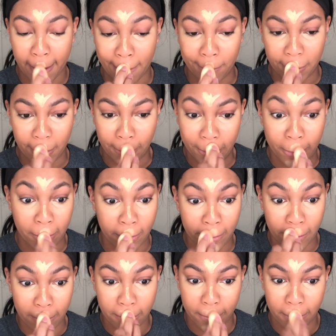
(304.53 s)
if you
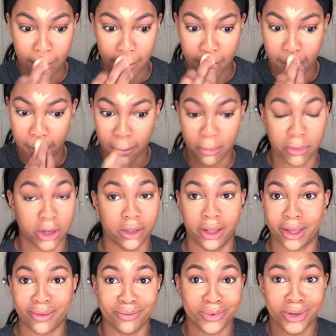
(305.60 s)
were
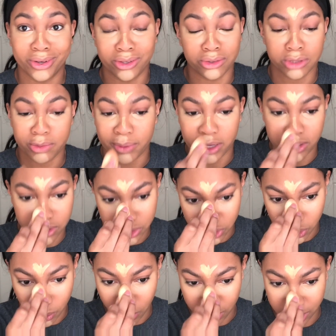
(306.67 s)
looking for a new sponge or
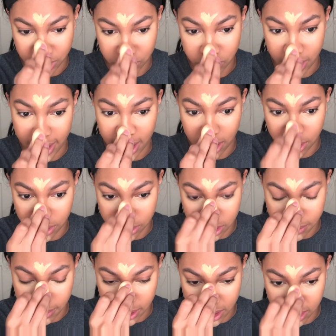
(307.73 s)
wanted to try out a new
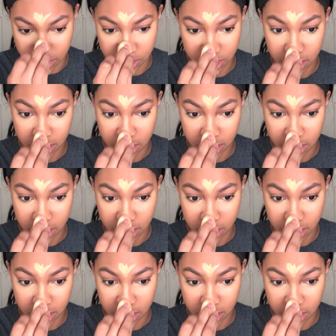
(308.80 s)
sponge.